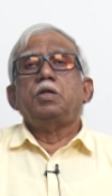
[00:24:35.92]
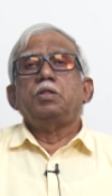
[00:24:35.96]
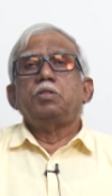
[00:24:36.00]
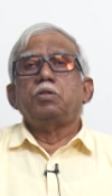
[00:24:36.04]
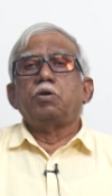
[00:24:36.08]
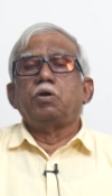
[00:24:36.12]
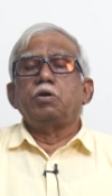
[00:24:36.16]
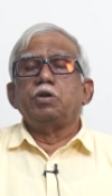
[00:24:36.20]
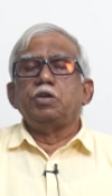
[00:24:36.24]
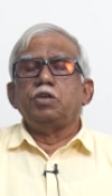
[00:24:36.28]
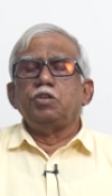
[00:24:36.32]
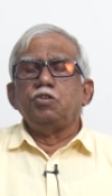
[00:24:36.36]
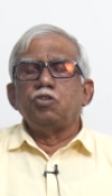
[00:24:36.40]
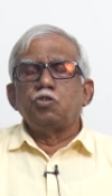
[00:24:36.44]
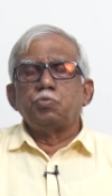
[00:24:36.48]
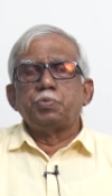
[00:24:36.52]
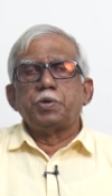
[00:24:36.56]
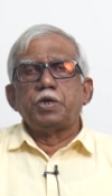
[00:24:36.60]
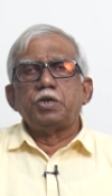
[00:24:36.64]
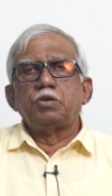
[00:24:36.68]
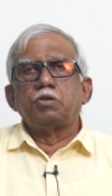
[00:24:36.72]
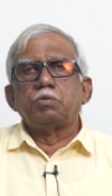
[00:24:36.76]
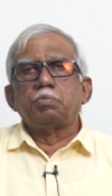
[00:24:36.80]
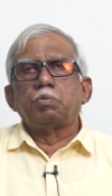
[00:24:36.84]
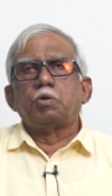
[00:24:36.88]
Now, in
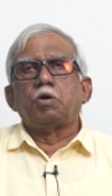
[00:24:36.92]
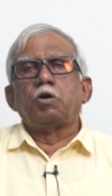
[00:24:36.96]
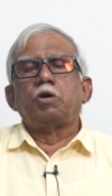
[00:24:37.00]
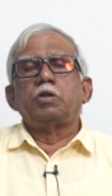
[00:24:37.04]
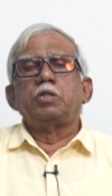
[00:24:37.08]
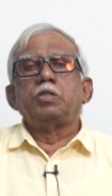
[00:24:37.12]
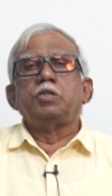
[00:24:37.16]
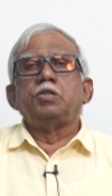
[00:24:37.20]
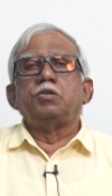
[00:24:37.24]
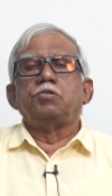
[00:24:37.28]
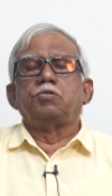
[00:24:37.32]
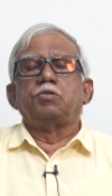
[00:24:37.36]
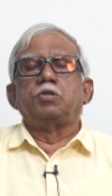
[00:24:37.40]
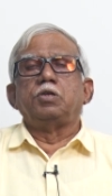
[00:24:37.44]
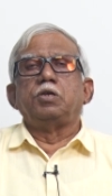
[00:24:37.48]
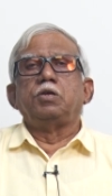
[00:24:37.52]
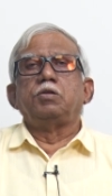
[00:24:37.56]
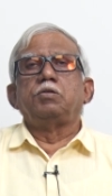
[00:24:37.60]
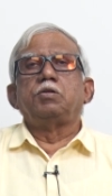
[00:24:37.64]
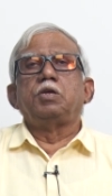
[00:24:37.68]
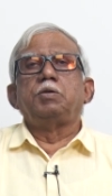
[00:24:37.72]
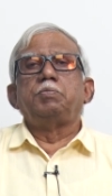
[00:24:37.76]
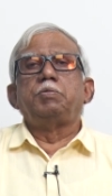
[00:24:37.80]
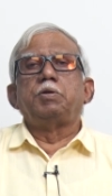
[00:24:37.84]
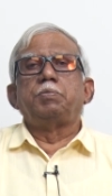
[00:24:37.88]
spite of all these
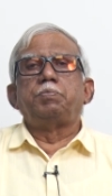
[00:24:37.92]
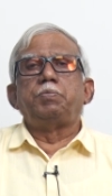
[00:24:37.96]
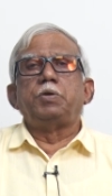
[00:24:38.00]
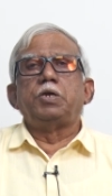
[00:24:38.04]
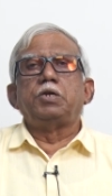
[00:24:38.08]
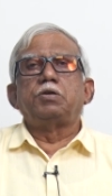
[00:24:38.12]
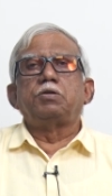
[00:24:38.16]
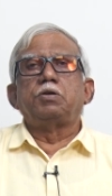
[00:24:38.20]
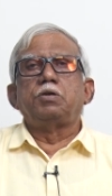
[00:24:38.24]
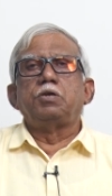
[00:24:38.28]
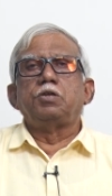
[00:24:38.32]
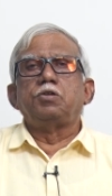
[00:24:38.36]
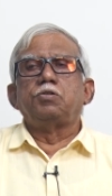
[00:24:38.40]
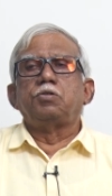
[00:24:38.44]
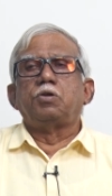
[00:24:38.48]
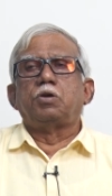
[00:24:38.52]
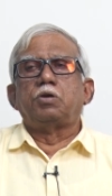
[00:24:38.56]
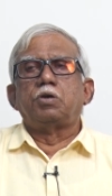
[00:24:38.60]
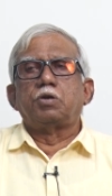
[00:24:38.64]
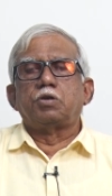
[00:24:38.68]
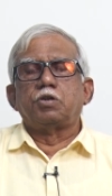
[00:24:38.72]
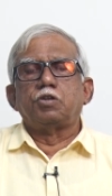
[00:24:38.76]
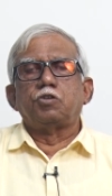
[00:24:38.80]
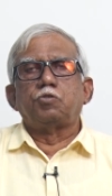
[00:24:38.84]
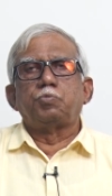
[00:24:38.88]
things, if the patient is
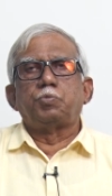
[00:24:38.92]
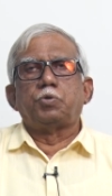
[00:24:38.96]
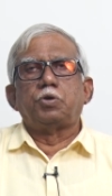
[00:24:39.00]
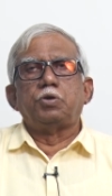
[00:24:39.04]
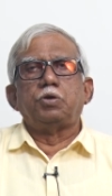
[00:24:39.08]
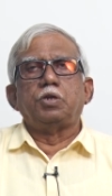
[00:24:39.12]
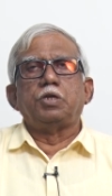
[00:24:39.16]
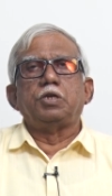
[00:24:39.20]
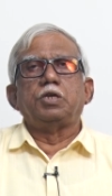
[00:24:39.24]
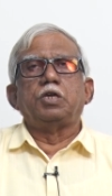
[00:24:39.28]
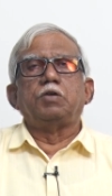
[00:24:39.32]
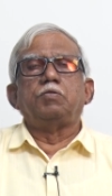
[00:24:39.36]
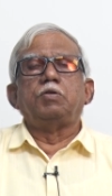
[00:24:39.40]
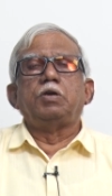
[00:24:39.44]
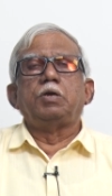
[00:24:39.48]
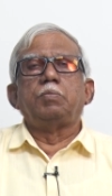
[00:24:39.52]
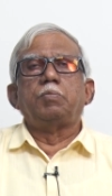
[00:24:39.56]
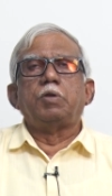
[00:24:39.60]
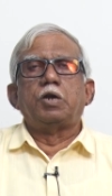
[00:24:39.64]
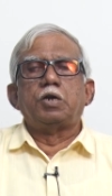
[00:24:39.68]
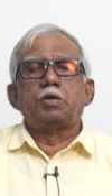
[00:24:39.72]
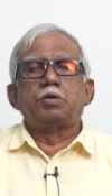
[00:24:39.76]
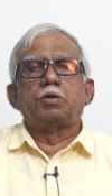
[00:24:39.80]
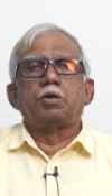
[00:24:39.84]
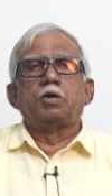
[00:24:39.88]
not responding,
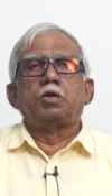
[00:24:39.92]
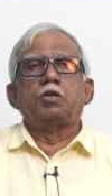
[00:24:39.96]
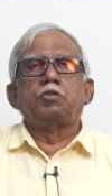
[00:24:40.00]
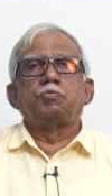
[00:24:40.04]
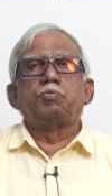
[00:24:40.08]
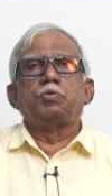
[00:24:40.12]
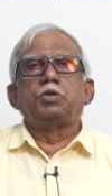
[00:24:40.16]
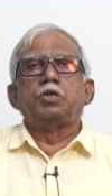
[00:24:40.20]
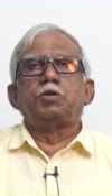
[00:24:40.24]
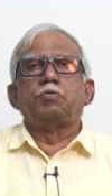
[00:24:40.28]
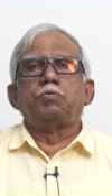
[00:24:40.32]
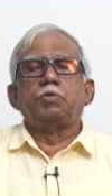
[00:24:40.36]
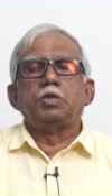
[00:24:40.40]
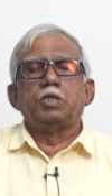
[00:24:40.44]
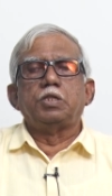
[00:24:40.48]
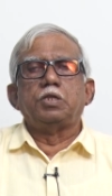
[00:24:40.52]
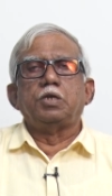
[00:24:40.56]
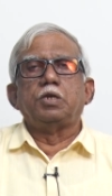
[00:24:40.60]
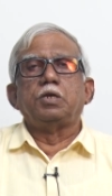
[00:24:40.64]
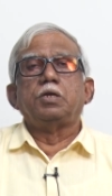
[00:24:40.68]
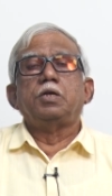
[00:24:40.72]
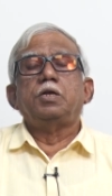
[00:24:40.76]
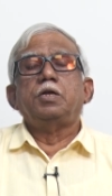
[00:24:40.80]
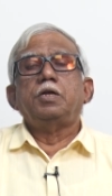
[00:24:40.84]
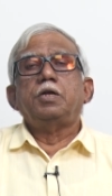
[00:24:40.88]
giving blood transfusion,
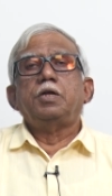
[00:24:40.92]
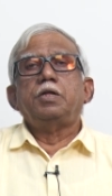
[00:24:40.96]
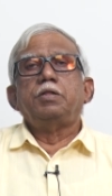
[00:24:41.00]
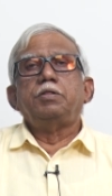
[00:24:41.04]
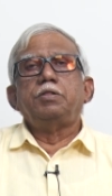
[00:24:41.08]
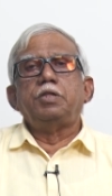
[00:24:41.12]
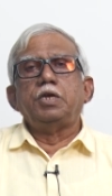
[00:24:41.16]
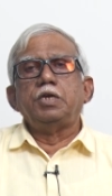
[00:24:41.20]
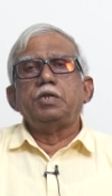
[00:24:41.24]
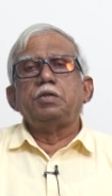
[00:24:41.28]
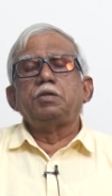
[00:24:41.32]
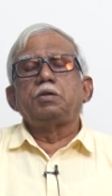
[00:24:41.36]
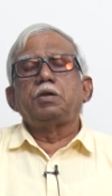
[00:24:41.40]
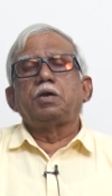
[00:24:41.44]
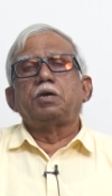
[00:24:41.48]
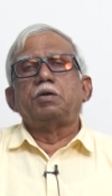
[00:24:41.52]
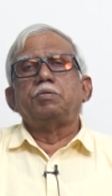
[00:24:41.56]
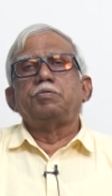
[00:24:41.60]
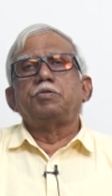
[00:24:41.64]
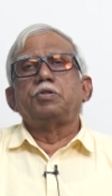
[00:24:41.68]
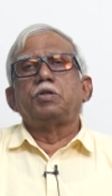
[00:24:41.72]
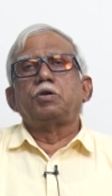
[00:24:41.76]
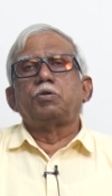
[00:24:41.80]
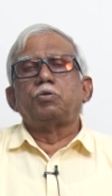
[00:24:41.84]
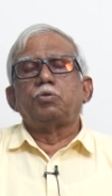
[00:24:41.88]
everything, then
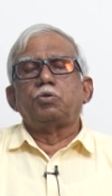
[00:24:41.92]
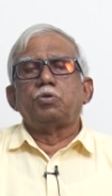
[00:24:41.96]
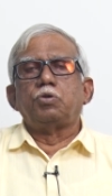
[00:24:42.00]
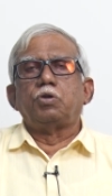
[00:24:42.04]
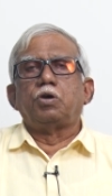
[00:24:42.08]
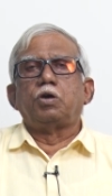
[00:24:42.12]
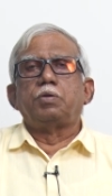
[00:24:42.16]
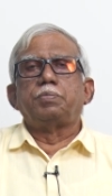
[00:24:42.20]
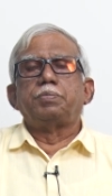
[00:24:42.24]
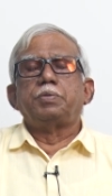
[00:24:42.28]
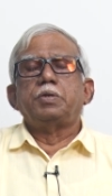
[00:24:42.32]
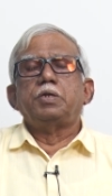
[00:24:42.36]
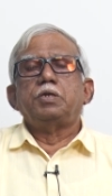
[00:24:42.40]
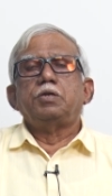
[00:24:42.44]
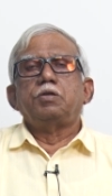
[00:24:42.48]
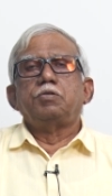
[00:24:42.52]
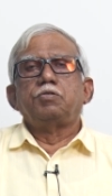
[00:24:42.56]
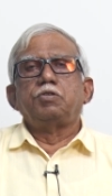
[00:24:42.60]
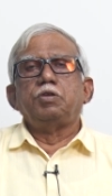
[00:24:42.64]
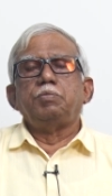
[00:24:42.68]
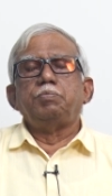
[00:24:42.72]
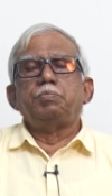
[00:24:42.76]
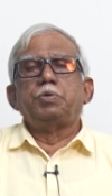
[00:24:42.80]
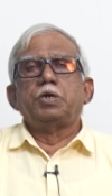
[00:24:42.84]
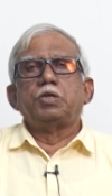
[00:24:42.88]
comes the role of
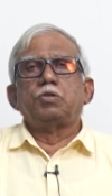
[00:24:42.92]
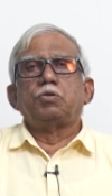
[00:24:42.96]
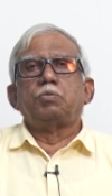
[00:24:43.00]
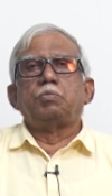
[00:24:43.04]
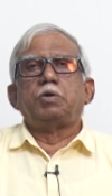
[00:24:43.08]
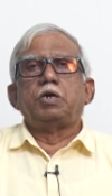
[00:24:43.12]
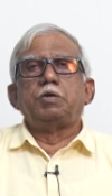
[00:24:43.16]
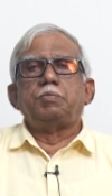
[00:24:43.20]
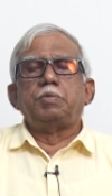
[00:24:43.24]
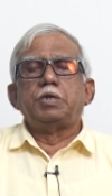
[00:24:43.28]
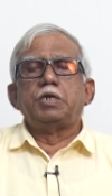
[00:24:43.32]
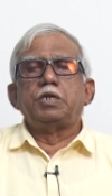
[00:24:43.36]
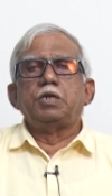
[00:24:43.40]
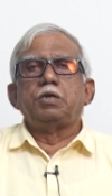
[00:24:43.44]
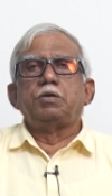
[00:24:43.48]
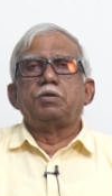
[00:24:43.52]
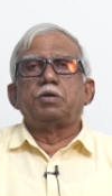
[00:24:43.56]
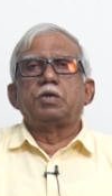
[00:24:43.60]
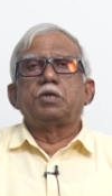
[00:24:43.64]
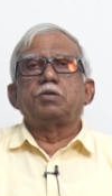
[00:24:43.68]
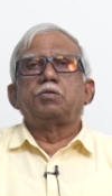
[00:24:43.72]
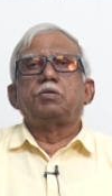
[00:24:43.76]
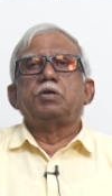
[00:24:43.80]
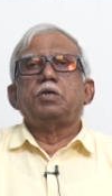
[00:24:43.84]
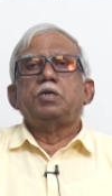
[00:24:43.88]
sympathomimetic
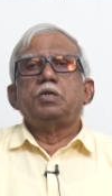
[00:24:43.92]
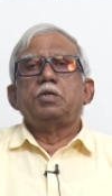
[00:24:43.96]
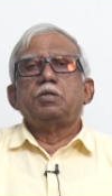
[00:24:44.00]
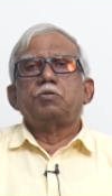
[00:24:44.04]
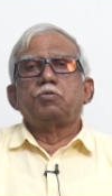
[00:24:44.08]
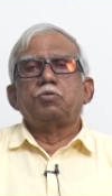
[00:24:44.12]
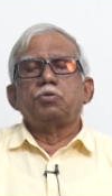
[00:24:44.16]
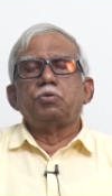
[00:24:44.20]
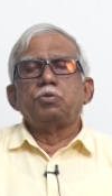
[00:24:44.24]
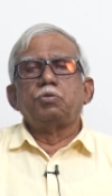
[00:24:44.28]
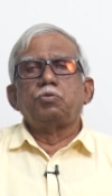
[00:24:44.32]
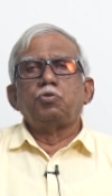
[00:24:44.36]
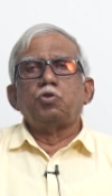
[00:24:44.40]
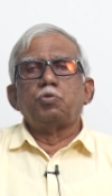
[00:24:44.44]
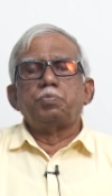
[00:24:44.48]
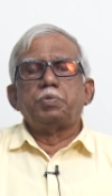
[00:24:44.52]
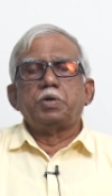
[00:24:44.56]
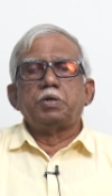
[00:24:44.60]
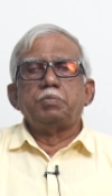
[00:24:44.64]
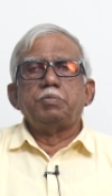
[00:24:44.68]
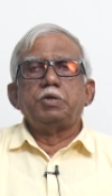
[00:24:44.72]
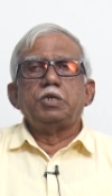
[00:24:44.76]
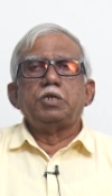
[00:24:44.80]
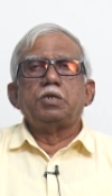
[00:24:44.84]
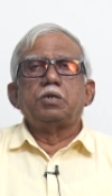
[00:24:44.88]
drugs. So,
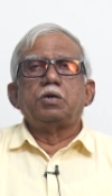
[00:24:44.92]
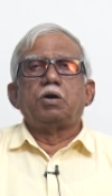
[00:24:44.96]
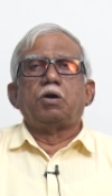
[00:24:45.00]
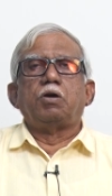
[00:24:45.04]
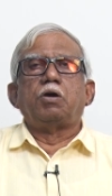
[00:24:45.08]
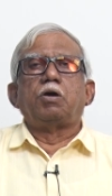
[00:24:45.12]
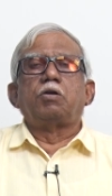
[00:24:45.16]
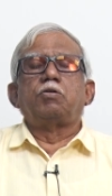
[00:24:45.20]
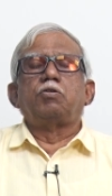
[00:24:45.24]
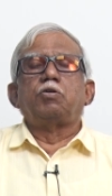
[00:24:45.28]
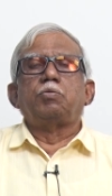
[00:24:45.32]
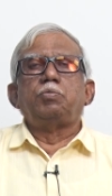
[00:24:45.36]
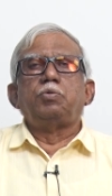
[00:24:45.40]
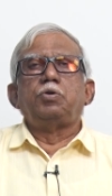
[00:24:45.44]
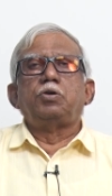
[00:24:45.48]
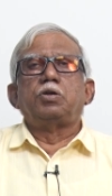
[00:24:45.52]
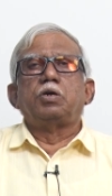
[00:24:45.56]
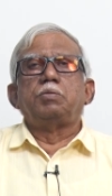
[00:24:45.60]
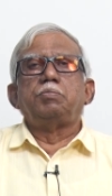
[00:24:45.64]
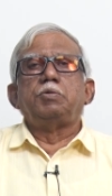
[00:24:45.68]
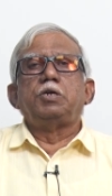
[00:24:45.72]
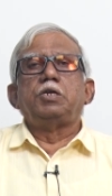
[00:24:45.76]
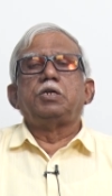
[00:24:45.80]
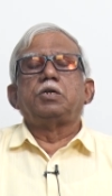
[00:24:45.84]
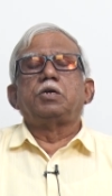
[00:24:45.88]
dopamine or
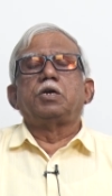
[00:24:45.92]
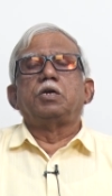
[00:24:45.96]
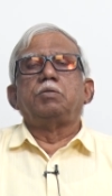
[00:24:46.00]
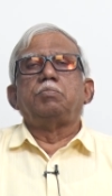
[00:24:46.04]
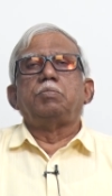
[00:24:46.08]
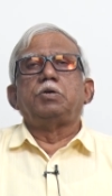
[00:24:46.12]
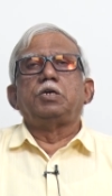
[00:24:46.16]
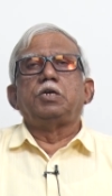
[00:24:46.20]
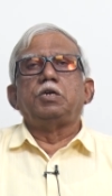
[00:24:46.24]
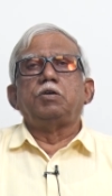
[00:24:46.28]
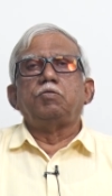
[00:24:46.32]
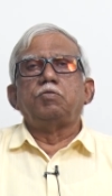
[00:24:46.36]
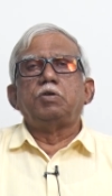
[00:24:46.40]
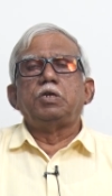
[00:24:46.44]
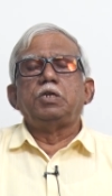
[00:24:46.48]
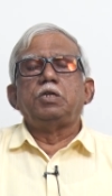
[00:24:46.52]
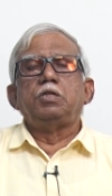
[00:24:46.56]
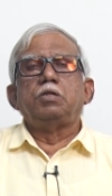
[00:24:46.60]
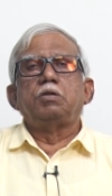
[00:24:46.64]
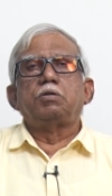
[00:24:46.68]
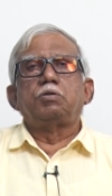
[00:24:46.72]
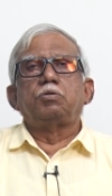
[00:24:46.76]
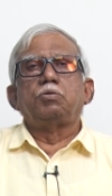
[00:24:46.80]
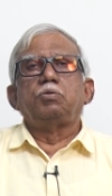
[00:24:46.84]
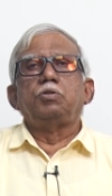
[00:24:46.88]
dobutamine can be
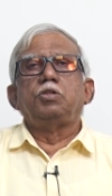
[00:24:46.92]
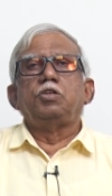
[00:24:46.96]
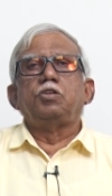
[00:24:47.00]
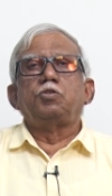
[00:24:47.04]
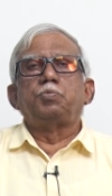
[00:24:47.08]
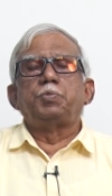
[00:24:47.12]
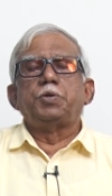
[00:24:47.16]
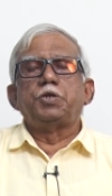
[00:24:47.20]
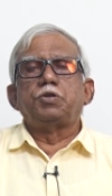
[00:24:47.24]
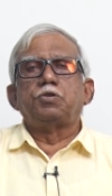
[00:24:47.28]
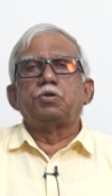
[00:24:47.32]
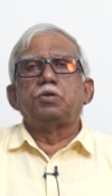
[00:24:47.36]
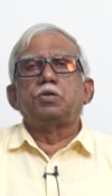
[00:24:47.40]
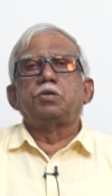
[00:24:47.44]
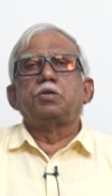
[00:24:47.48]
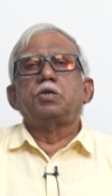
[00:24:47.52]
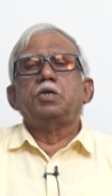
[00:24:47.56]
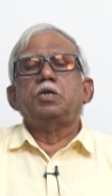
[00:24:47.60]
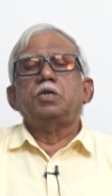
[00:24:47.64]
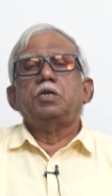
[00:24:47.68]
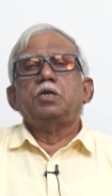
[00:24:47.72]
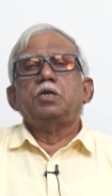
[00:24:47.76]
given to these patients